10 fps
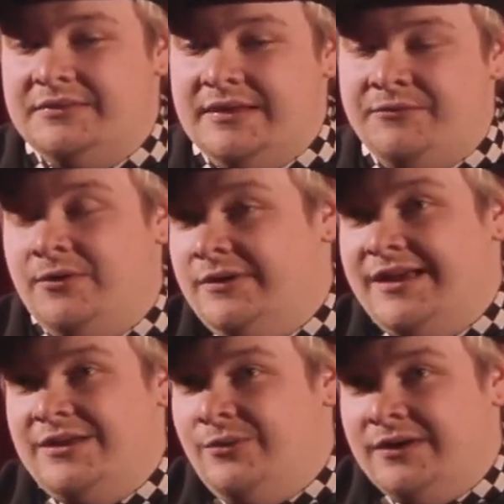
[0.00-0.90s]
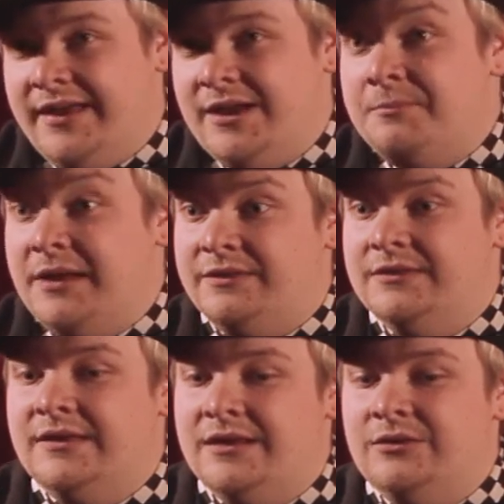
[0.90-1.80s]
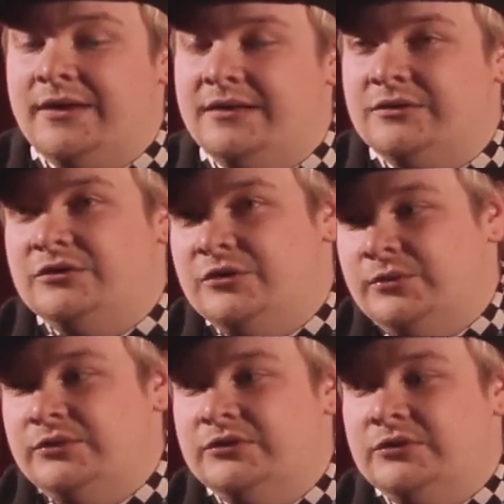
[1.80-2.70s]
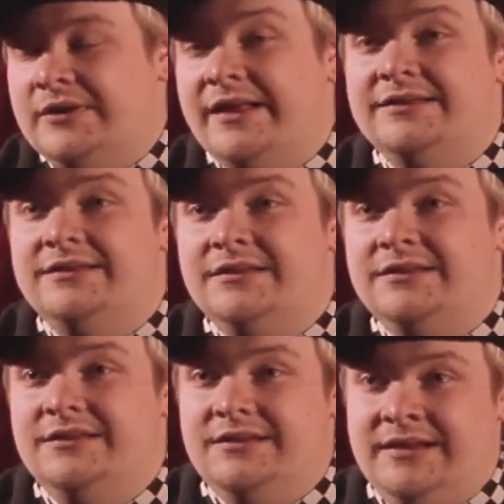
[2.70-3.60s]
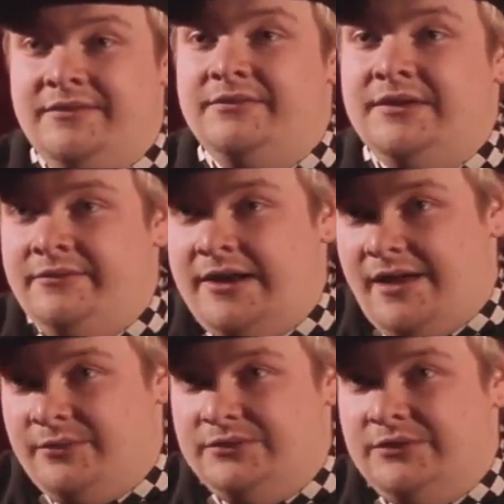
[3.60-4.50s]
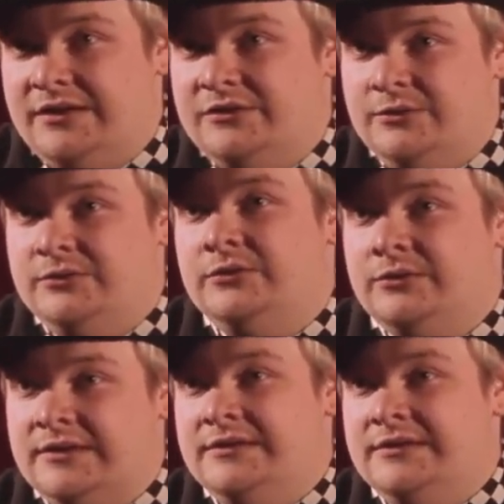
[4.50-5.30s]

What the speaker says: If you are gay, you are gay, but then you can choose to not live it out. You can choose to